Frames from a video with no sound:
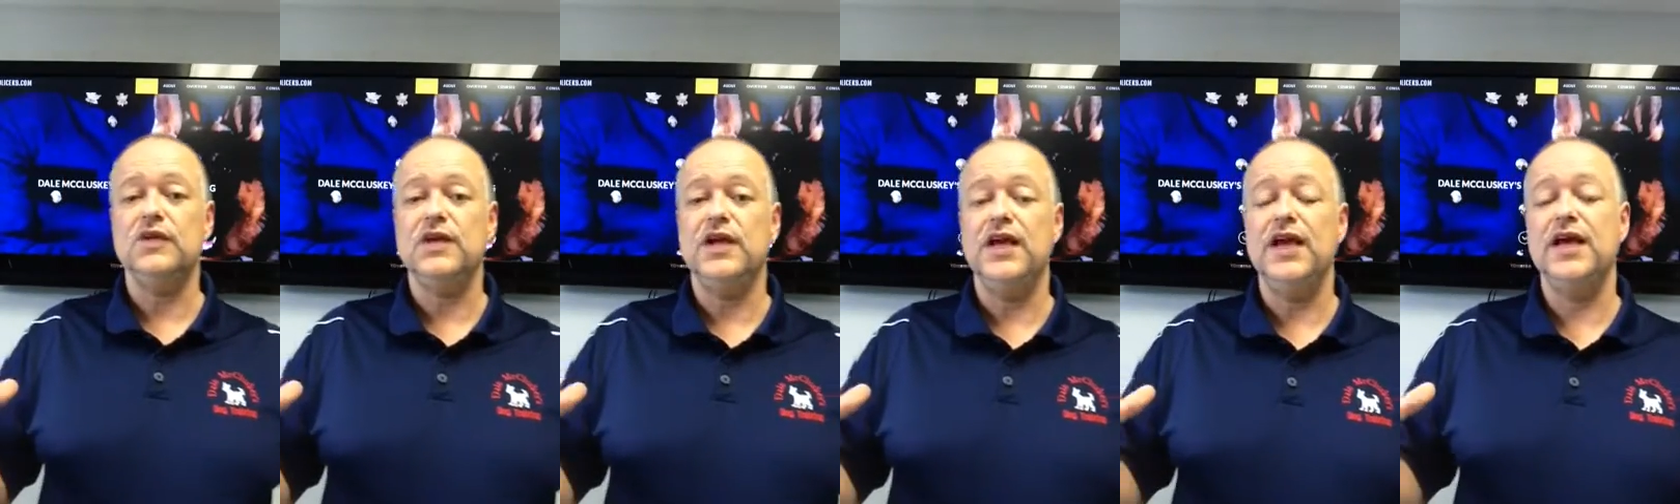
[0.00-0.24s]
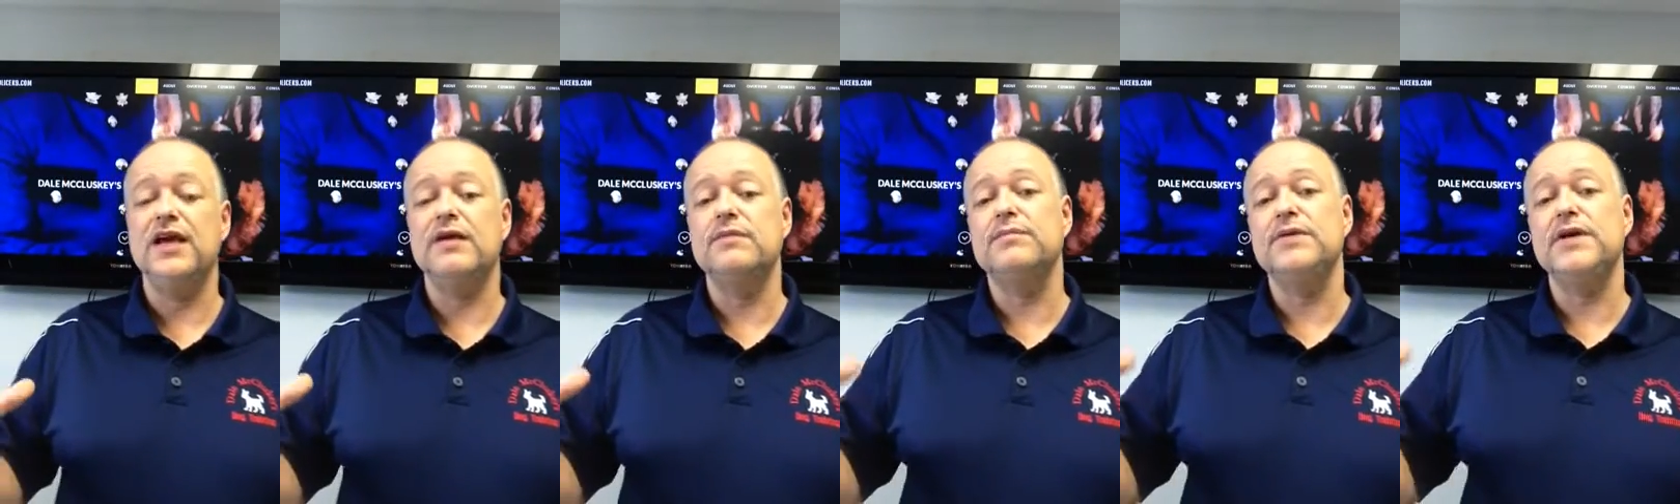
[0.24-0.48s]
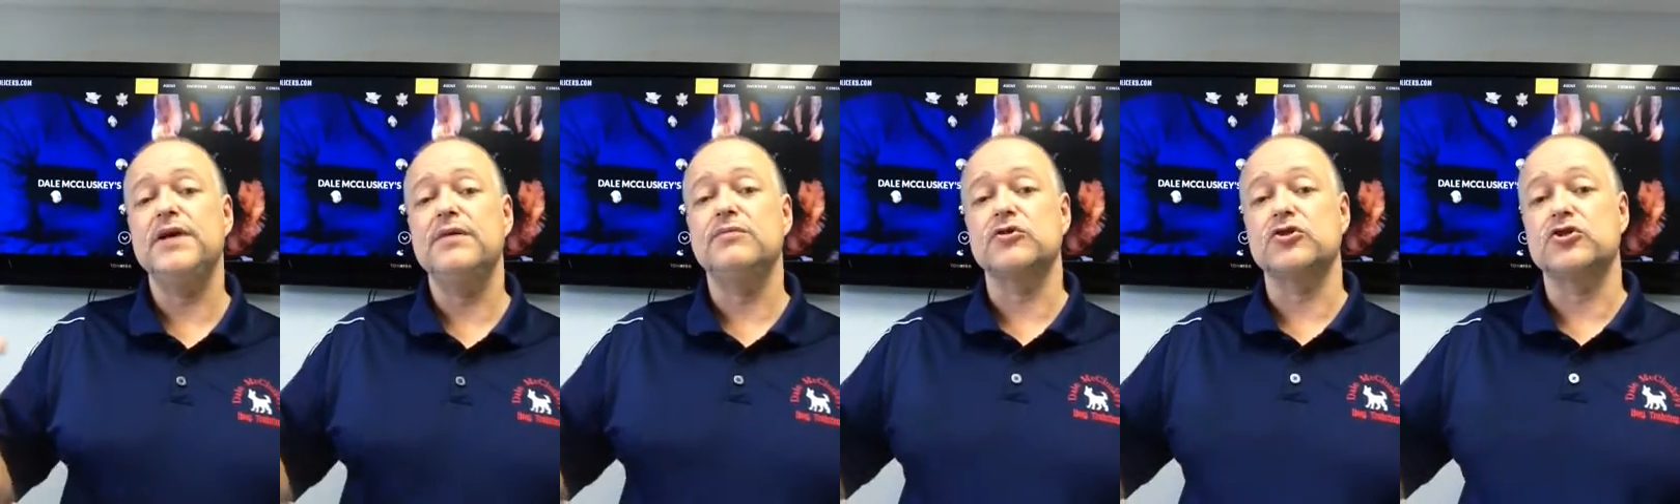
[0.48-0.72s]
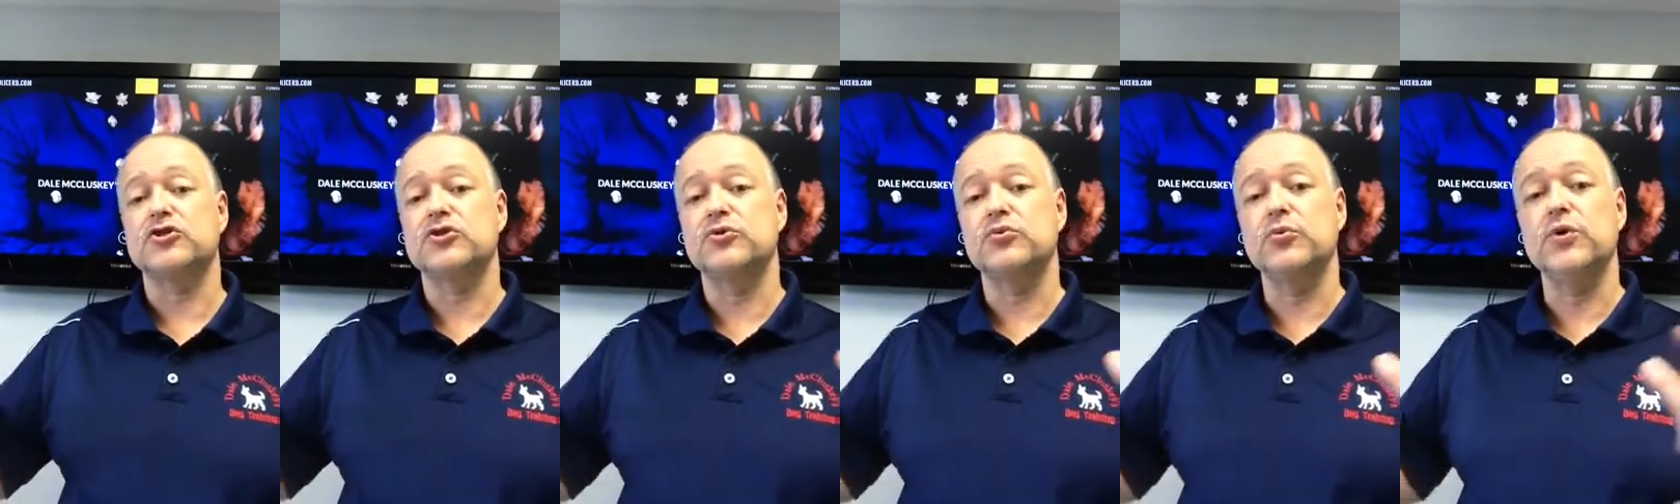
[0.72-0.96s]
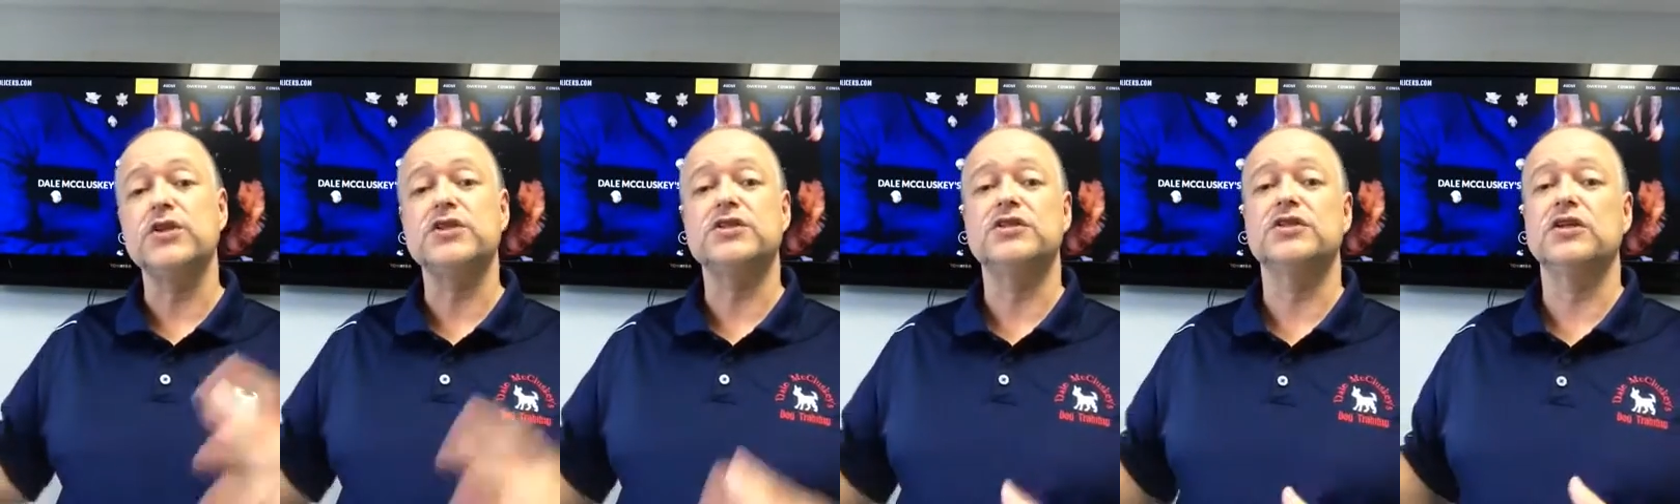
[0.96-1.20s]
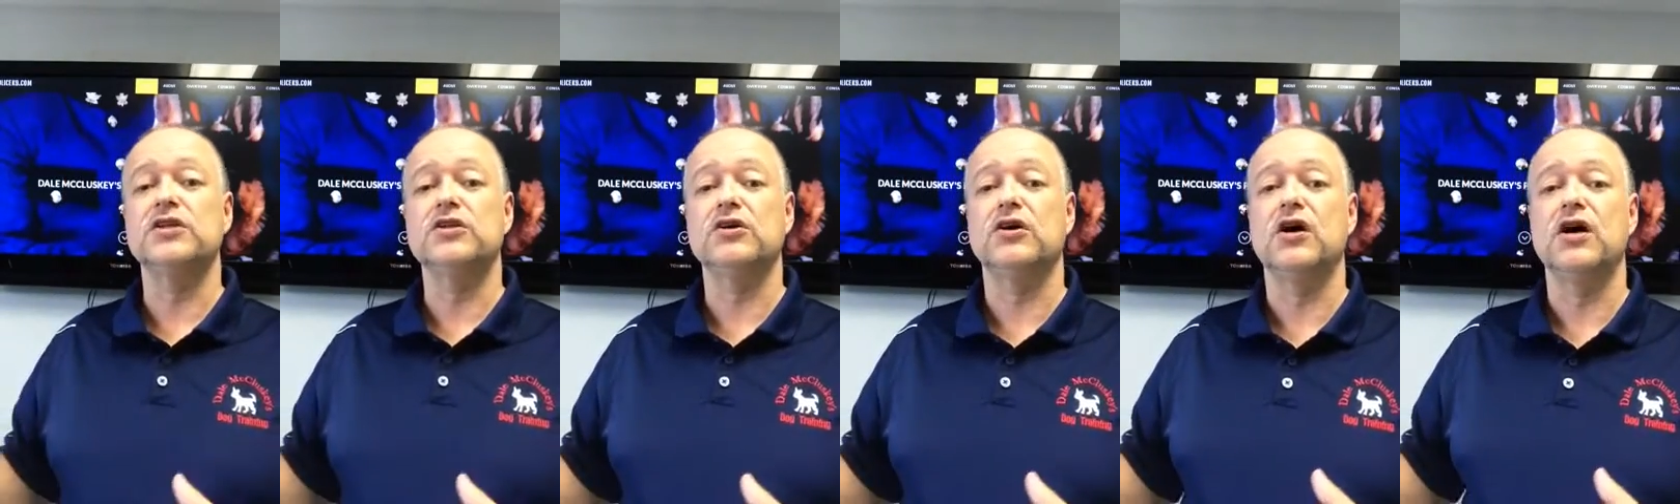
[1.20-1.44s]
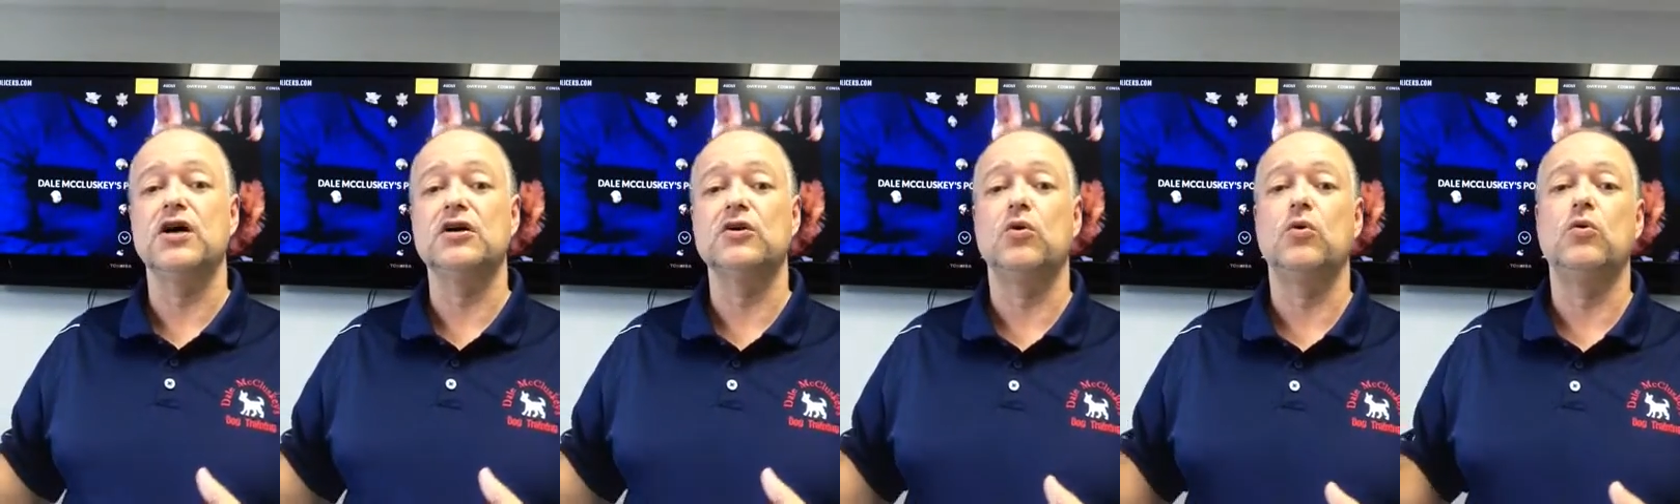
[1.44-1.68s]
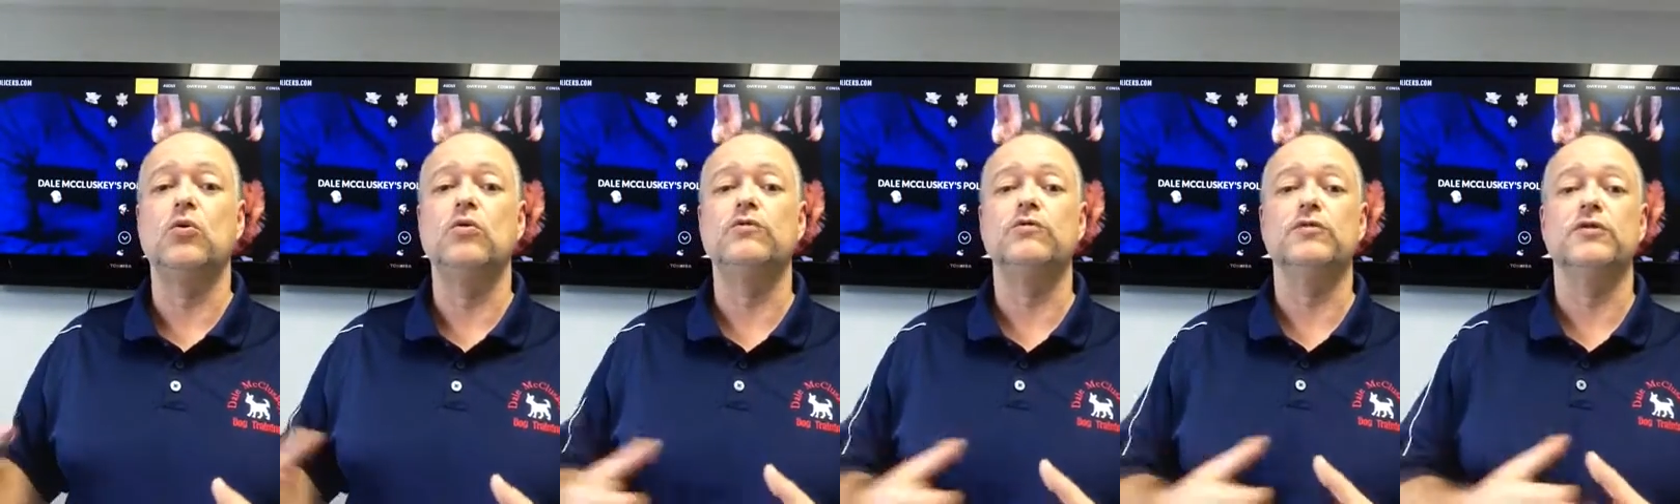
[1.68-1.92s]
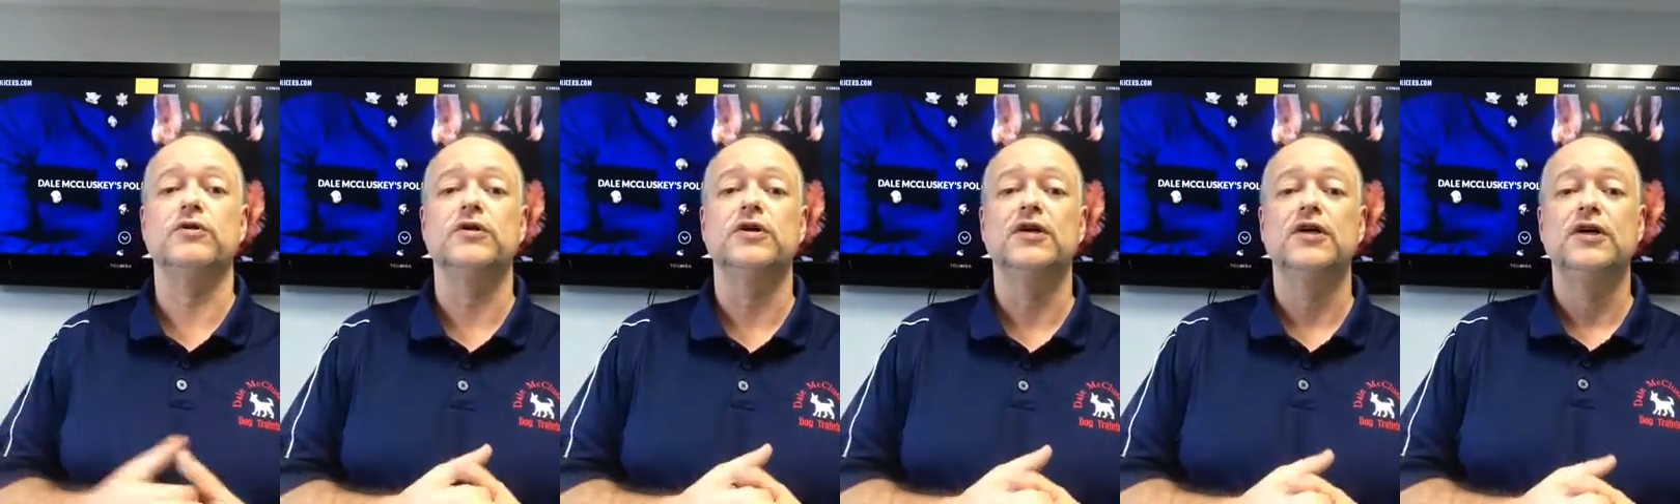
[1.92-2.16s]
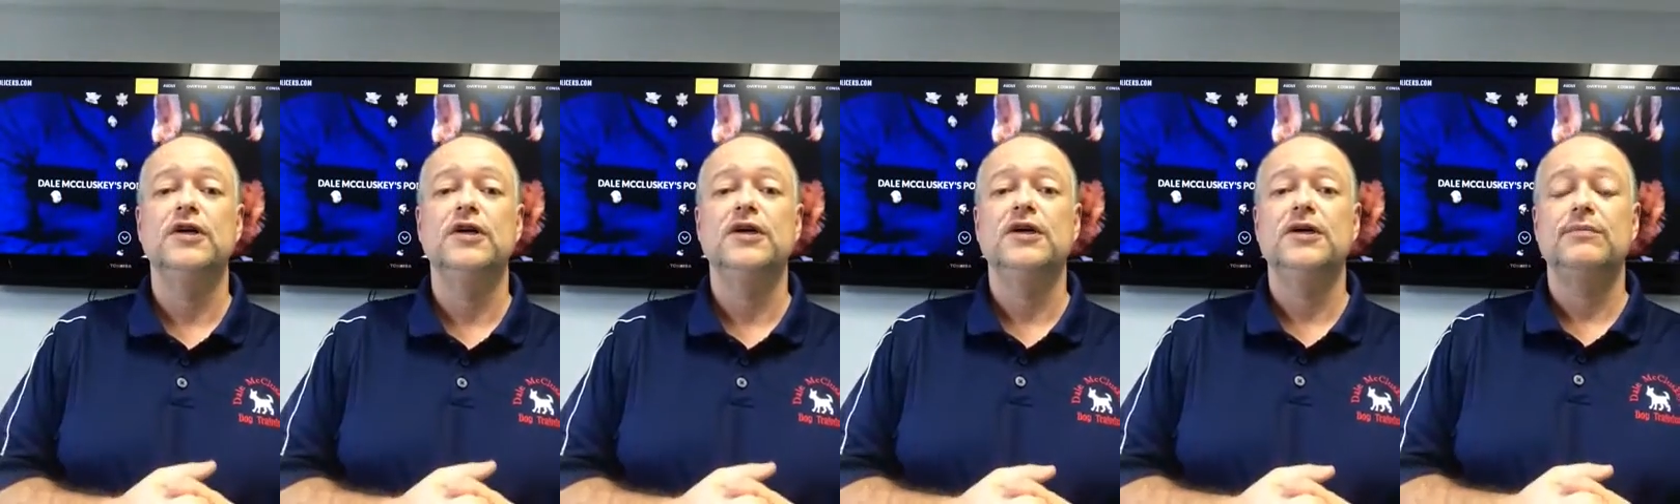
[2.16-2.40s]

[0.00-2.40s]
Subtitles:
and be able to switch the dog over